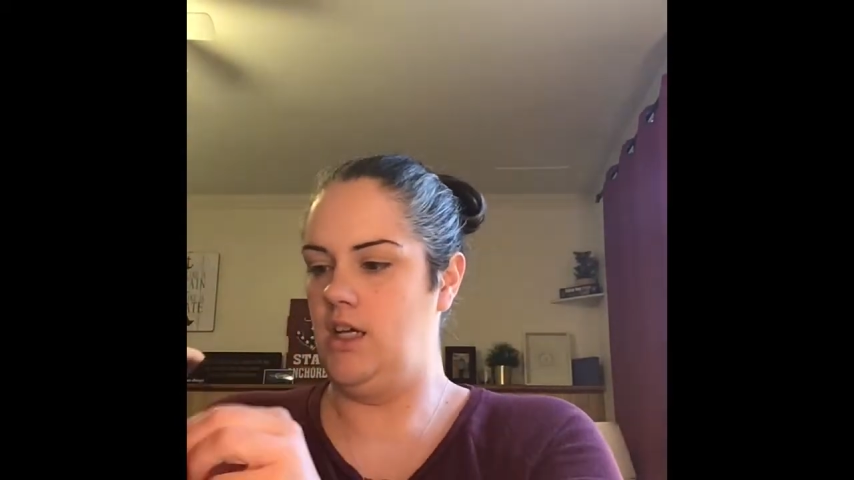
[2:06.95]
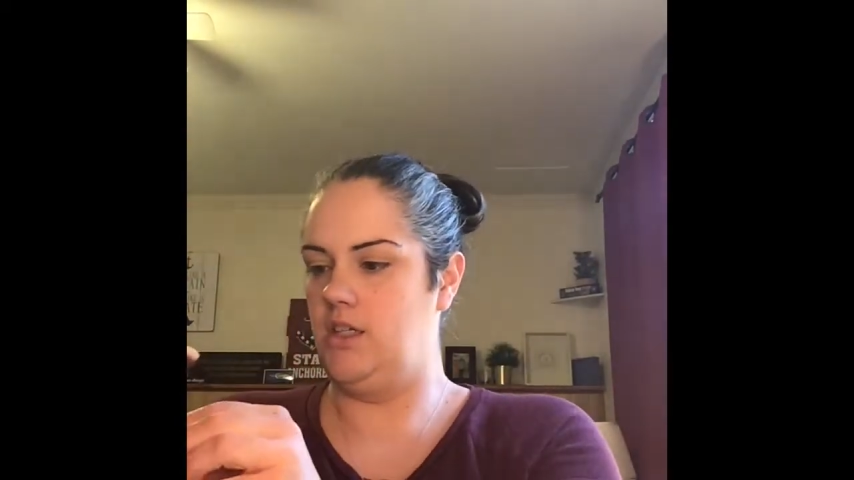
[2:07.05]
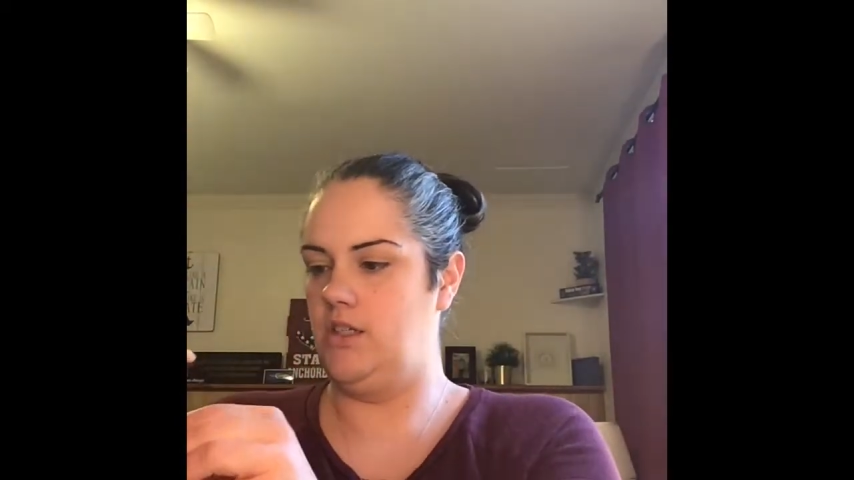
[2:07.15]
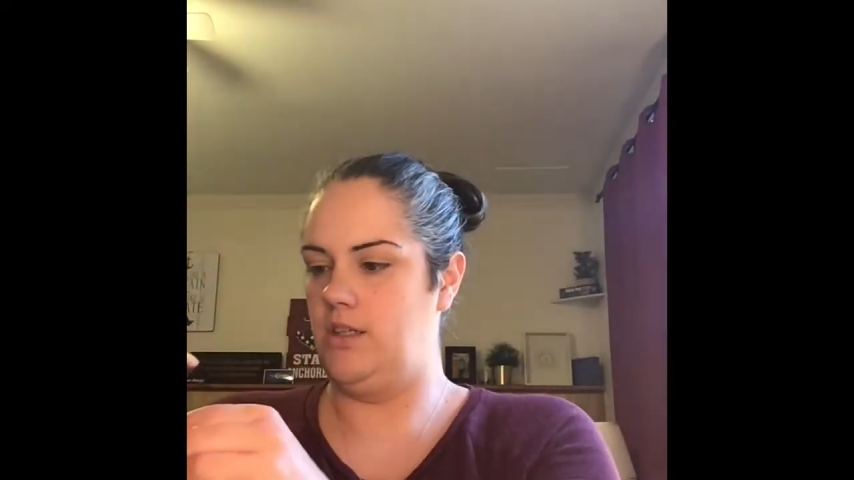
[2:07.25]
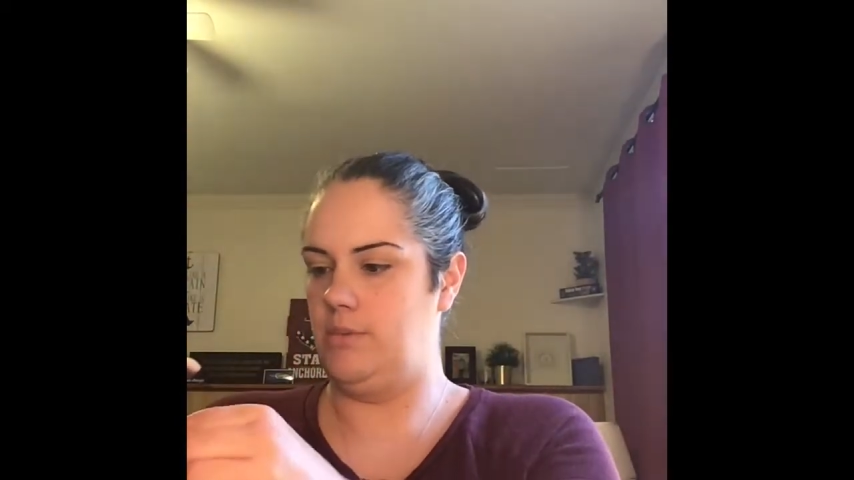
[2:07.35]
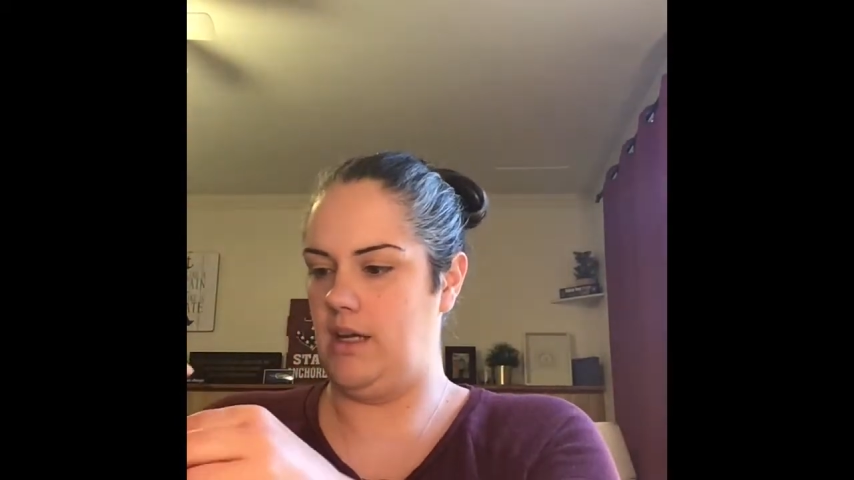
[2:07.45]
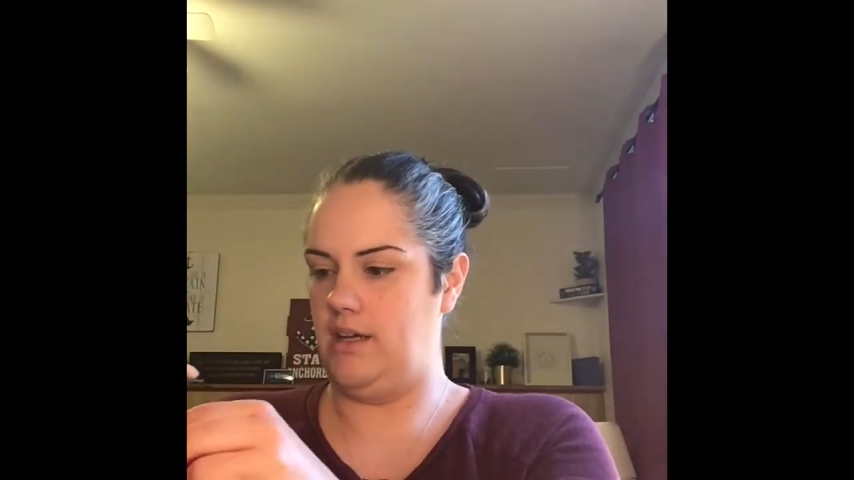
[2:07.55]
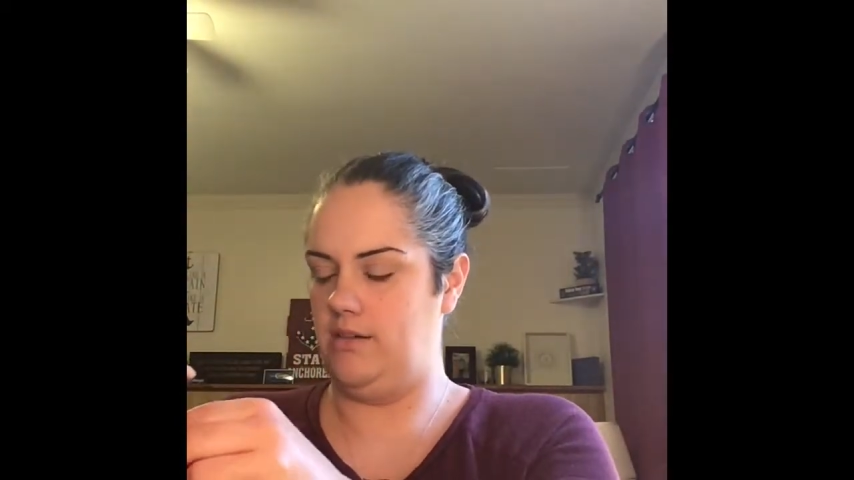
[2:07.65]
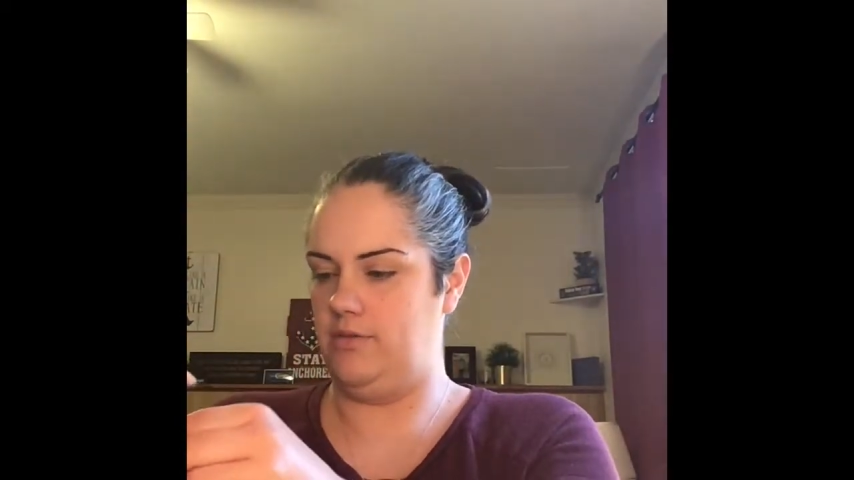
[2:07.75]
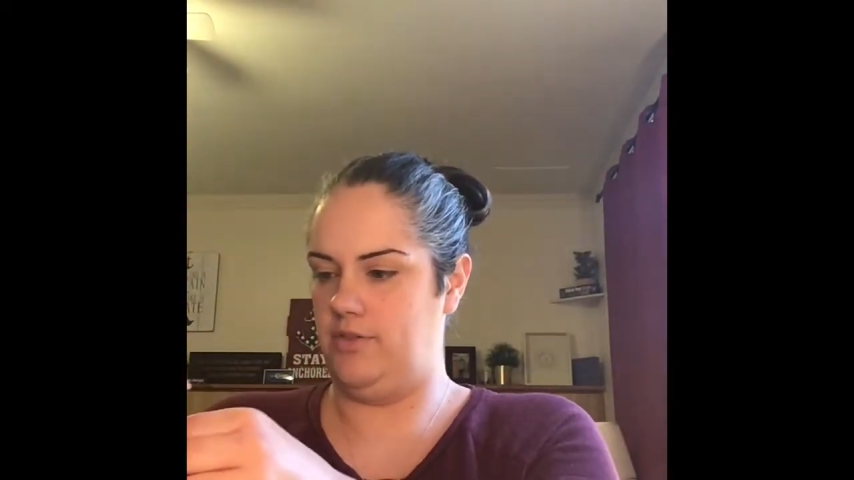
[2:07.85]
goodie
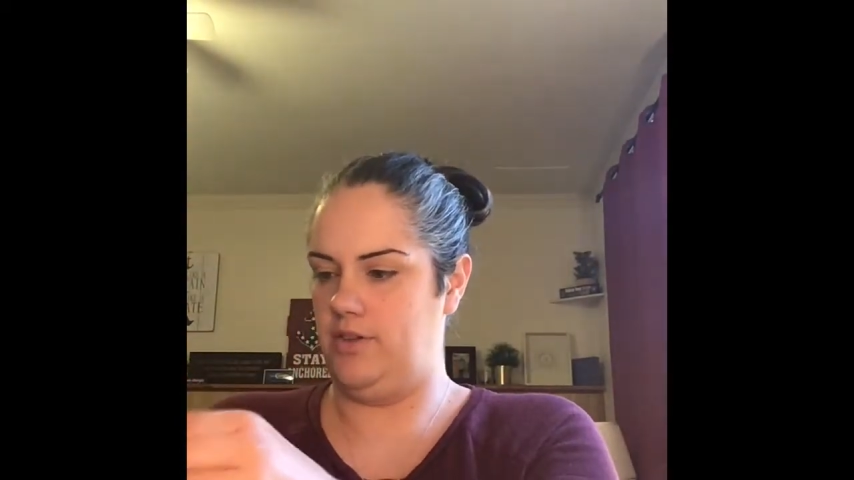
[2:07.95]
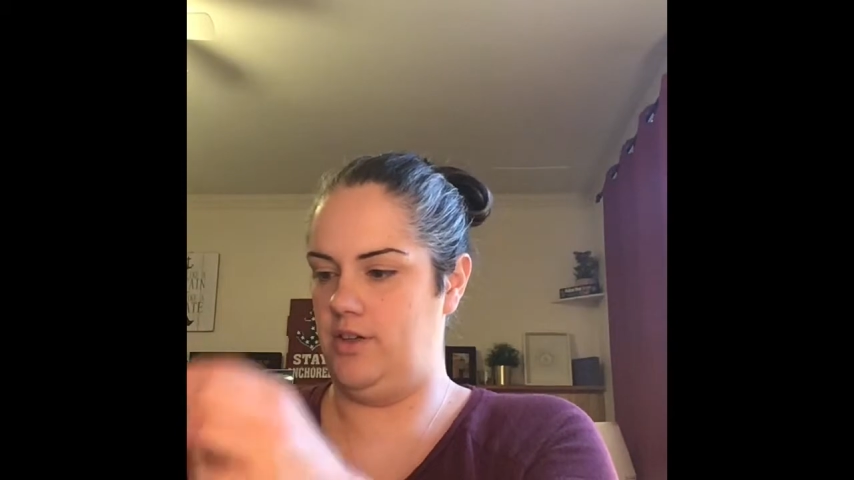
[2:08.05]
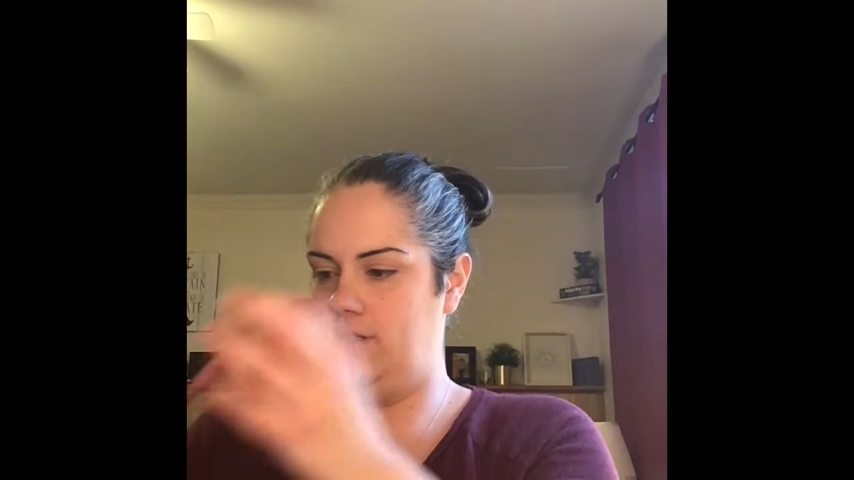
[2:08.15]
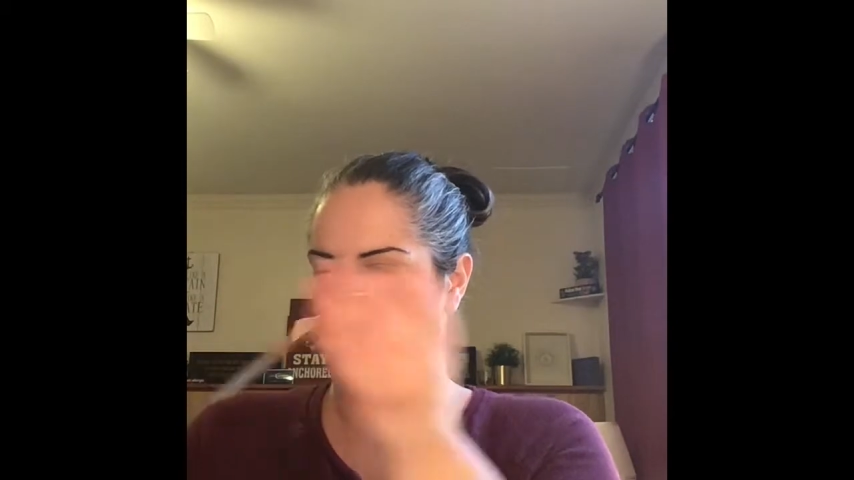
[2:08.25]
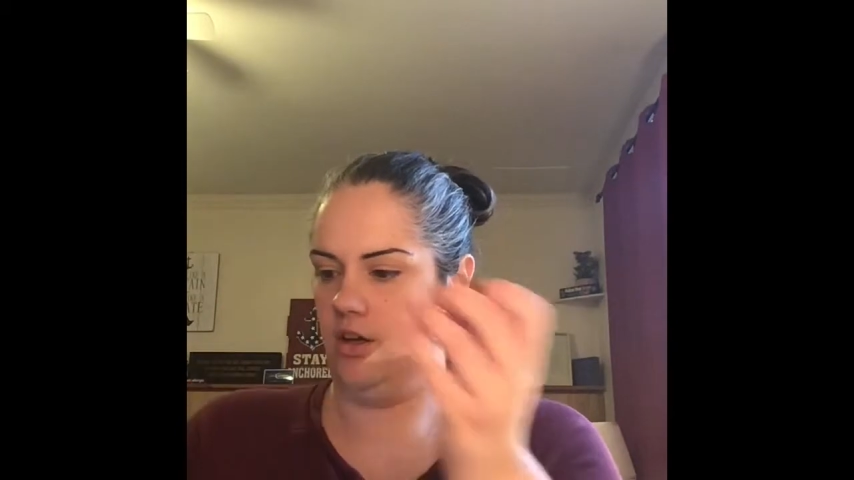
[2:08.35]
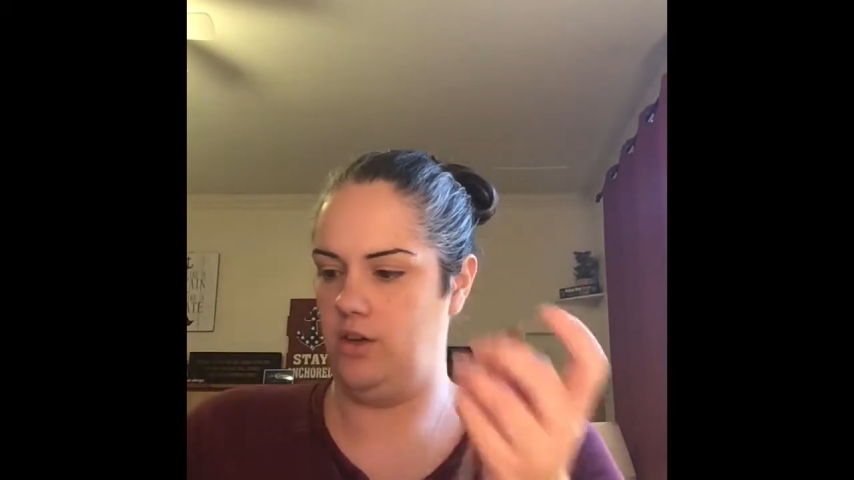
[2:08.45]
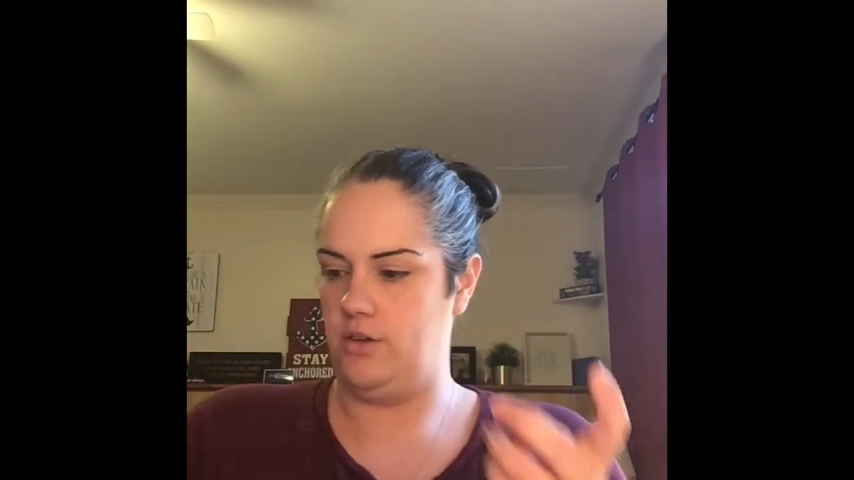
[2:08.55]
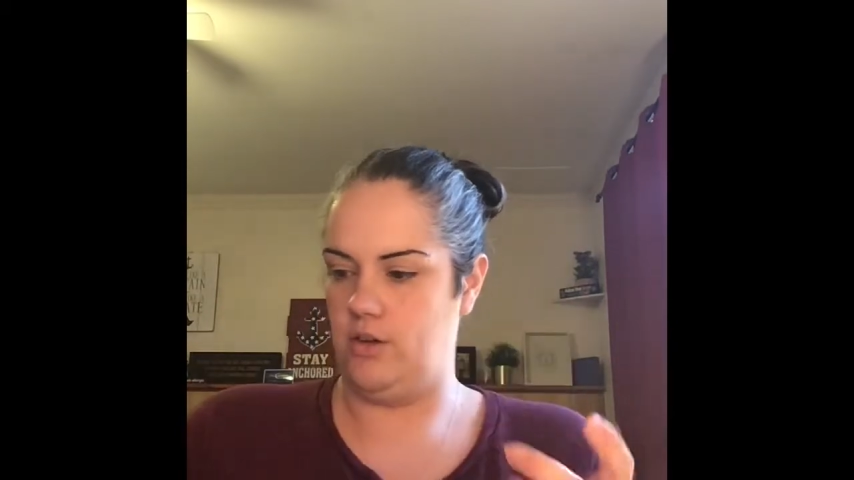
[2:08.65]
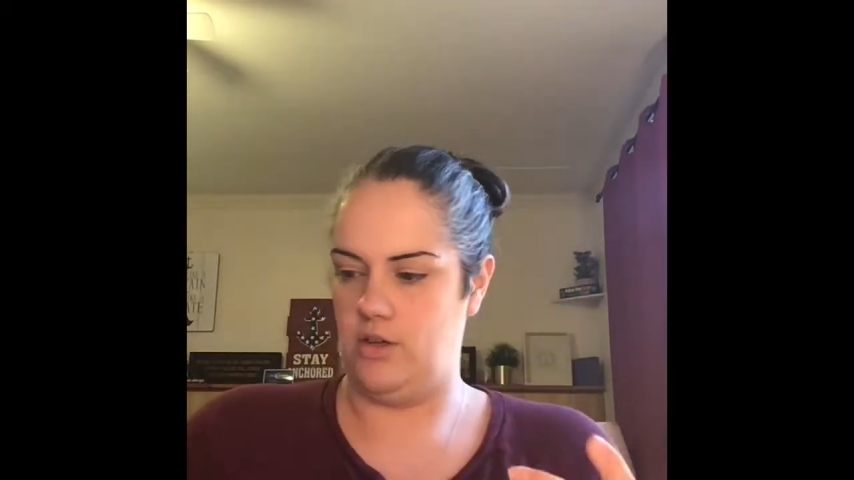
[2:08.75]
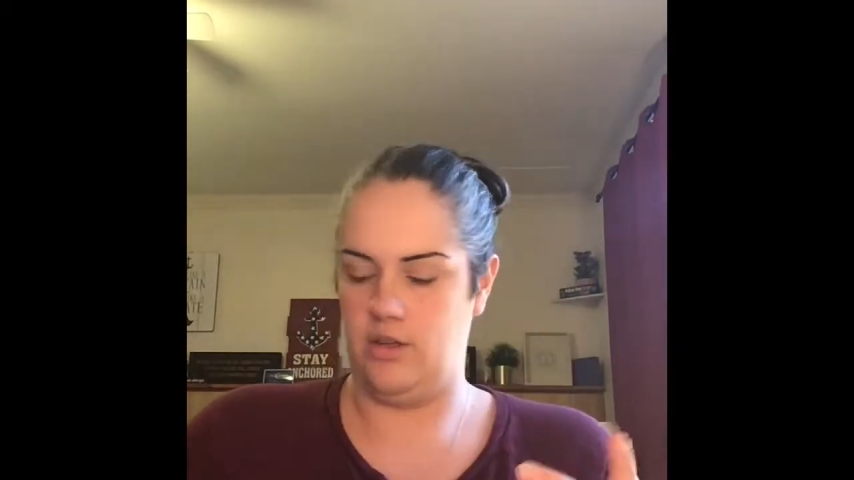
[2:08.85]
bag of
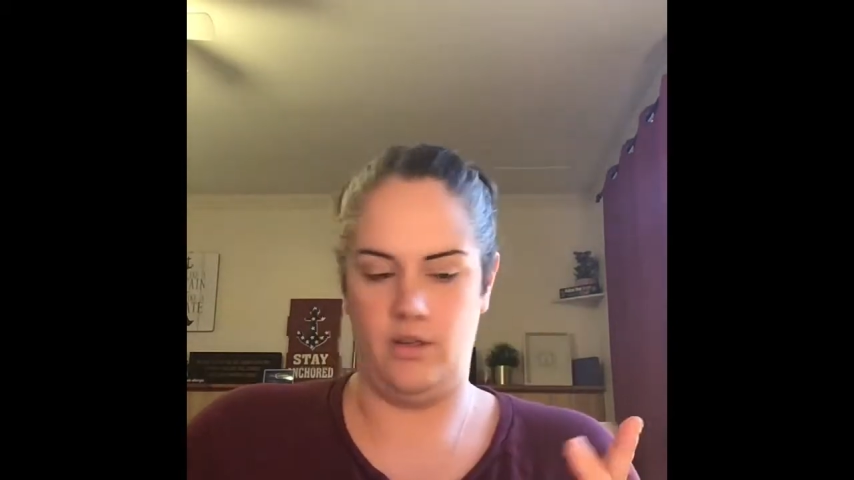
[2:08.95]
other